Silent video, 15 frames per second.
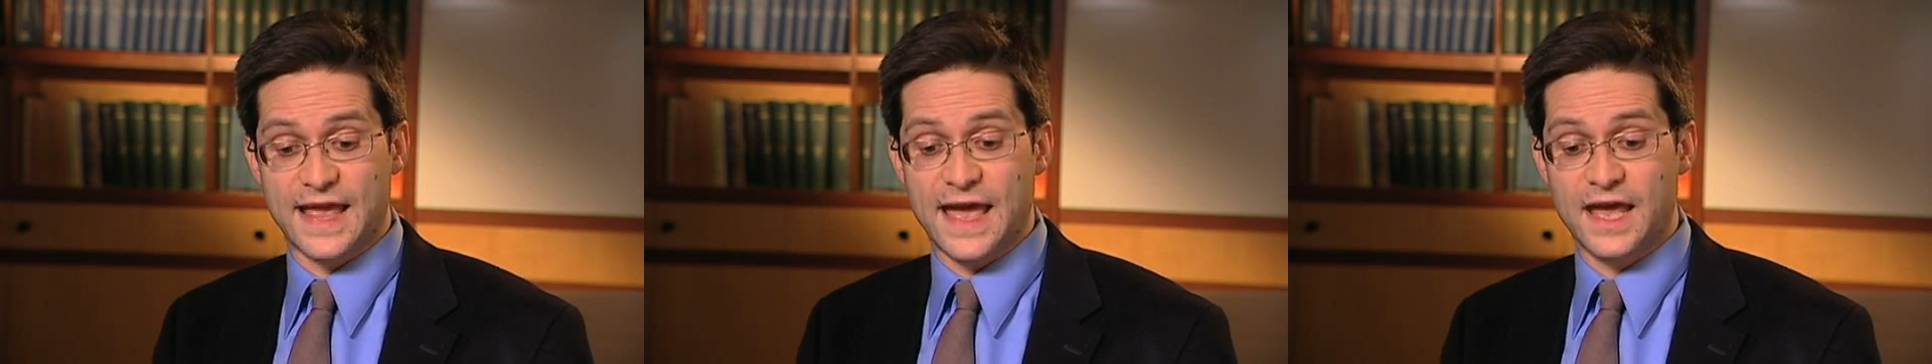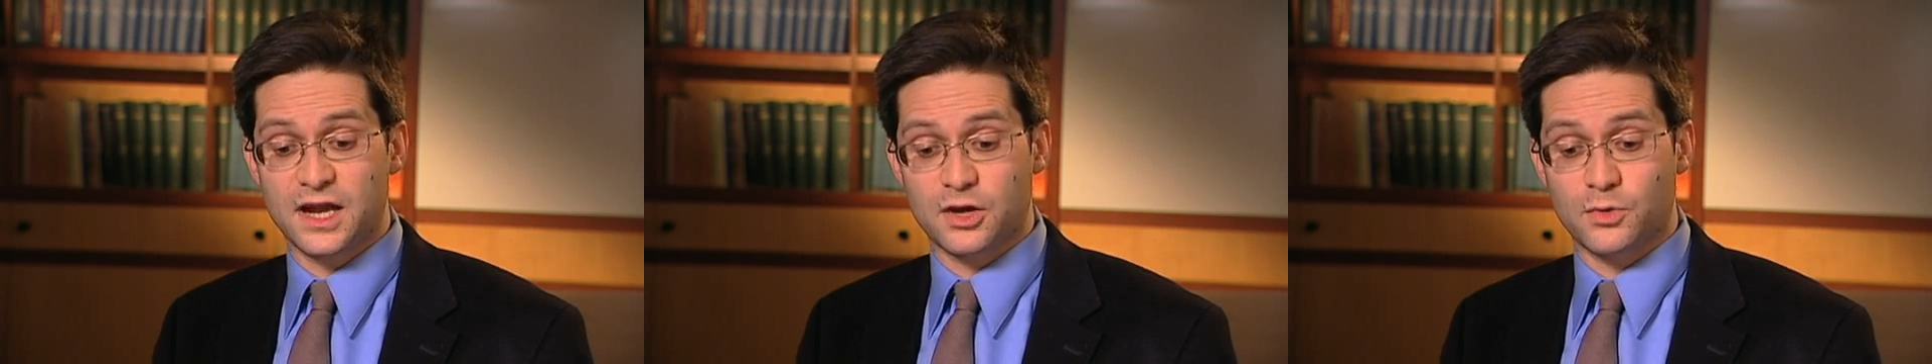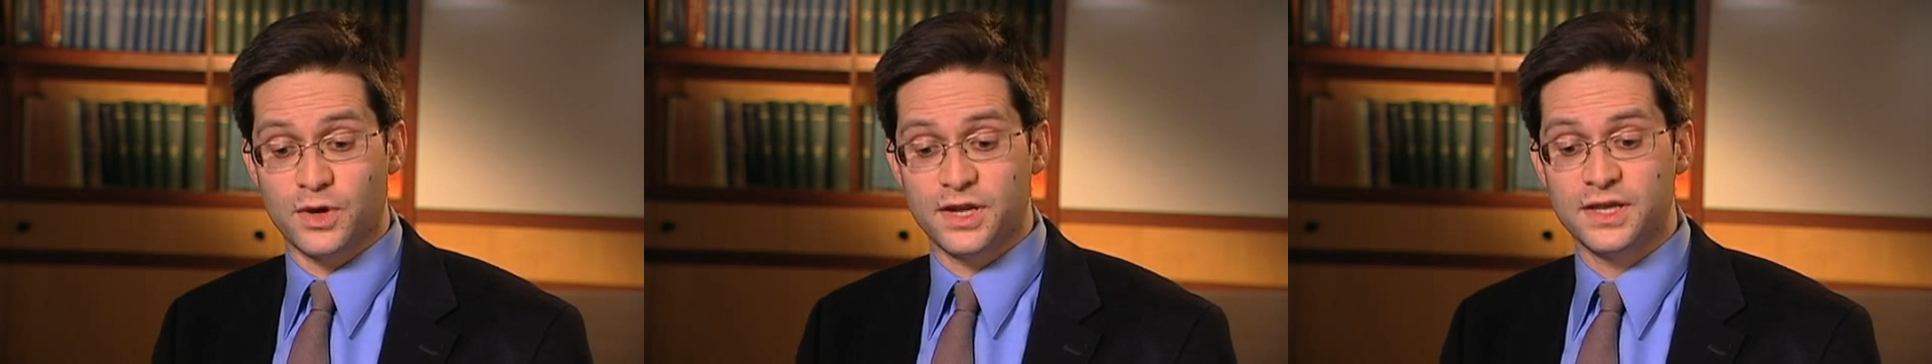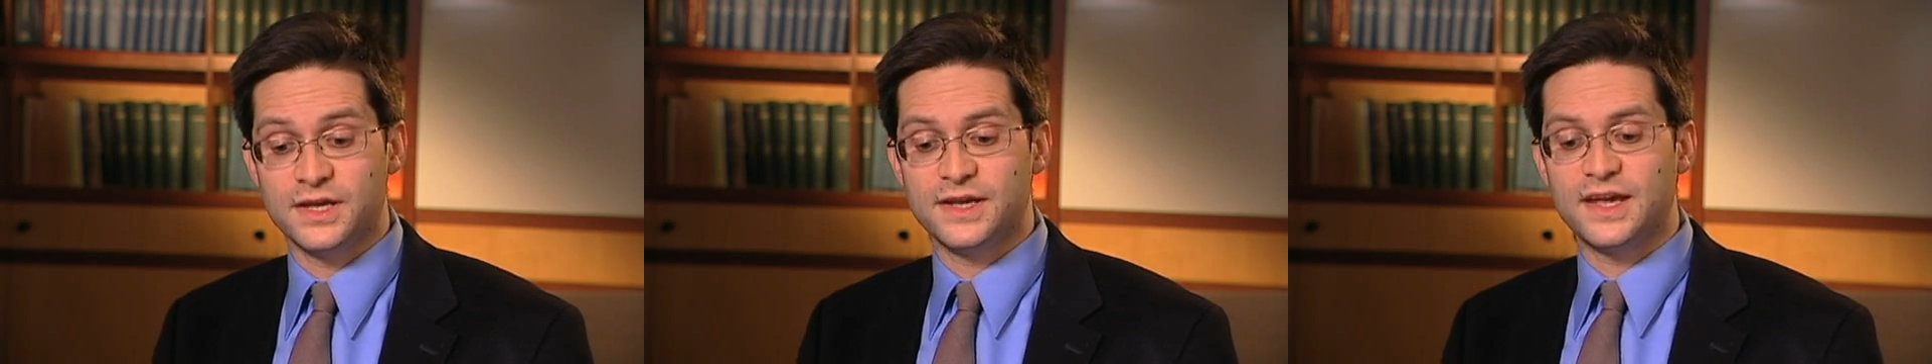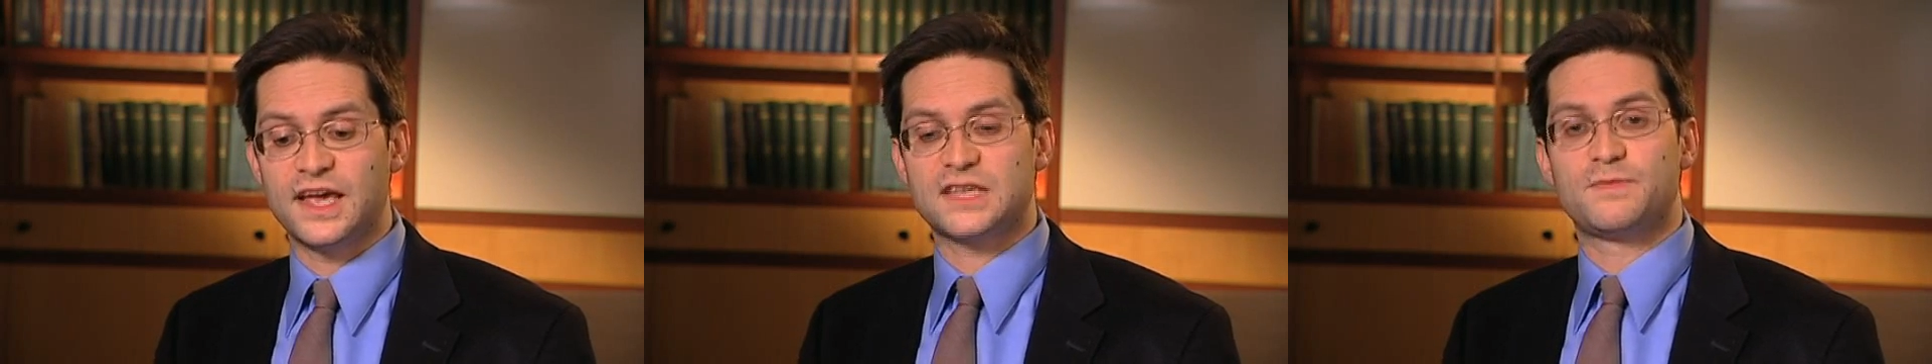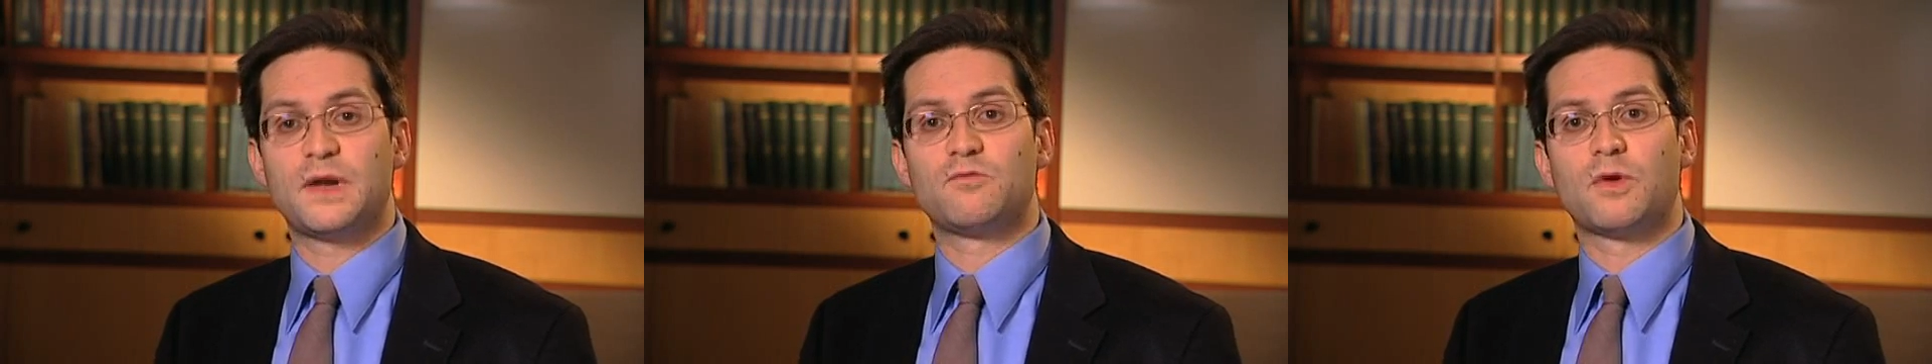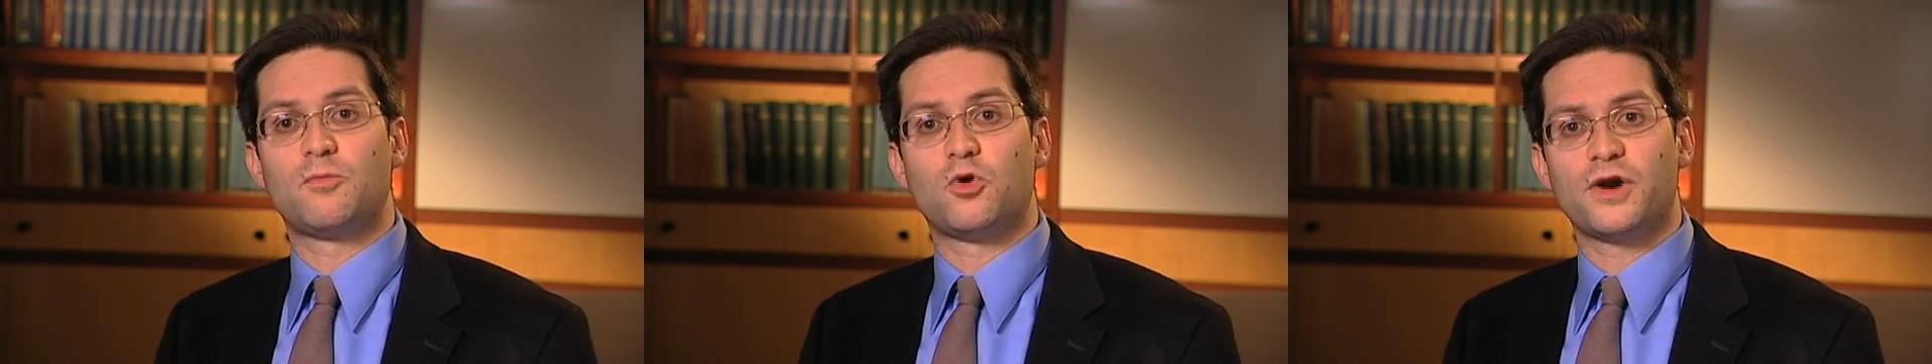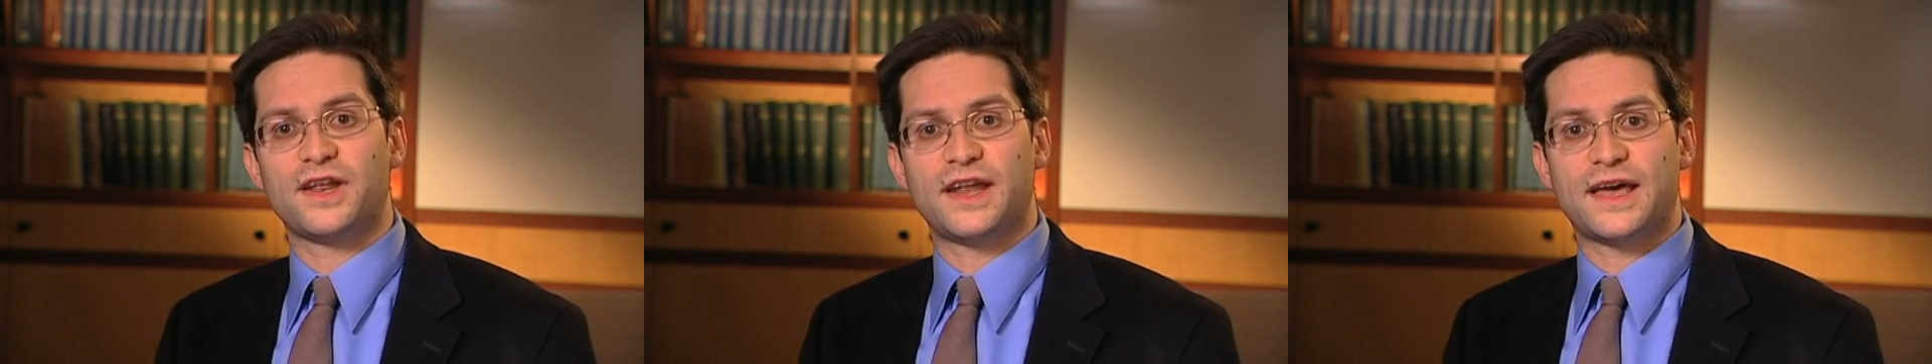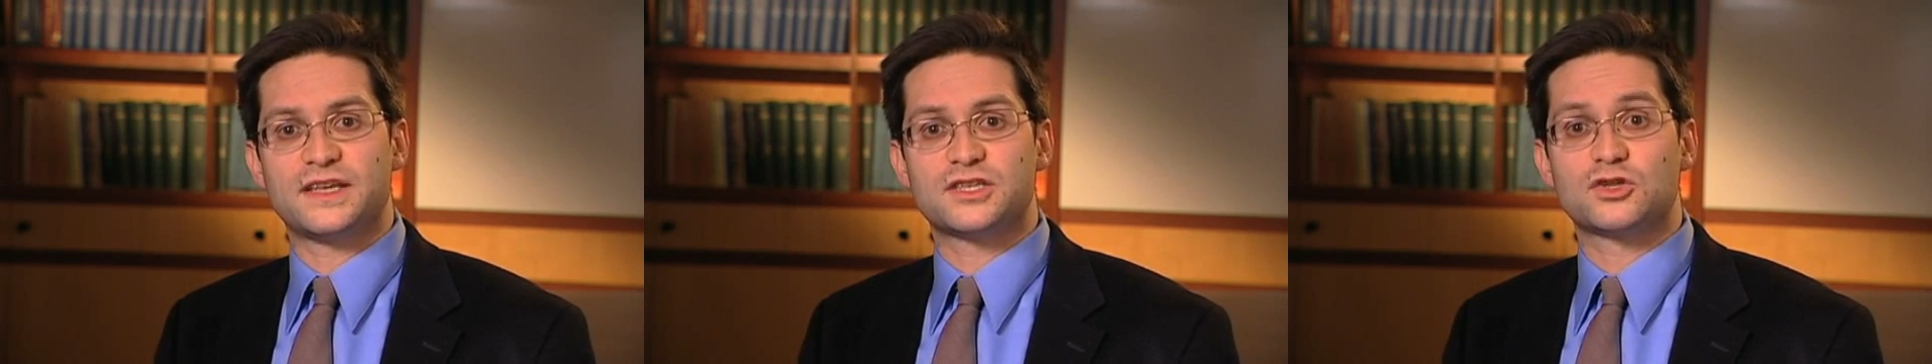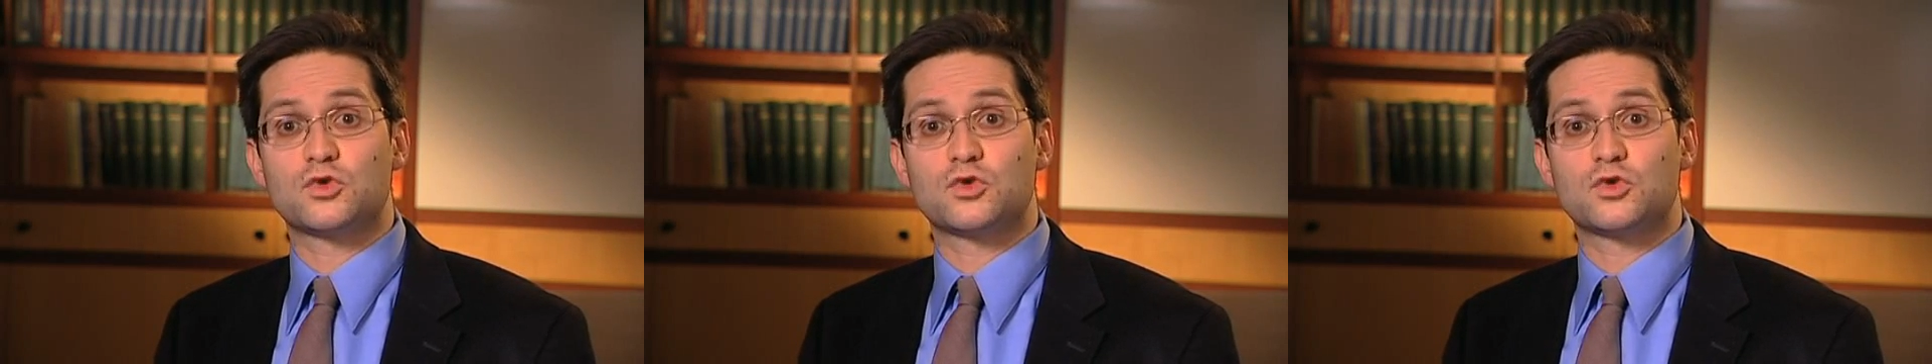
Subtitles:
adequate has been reported as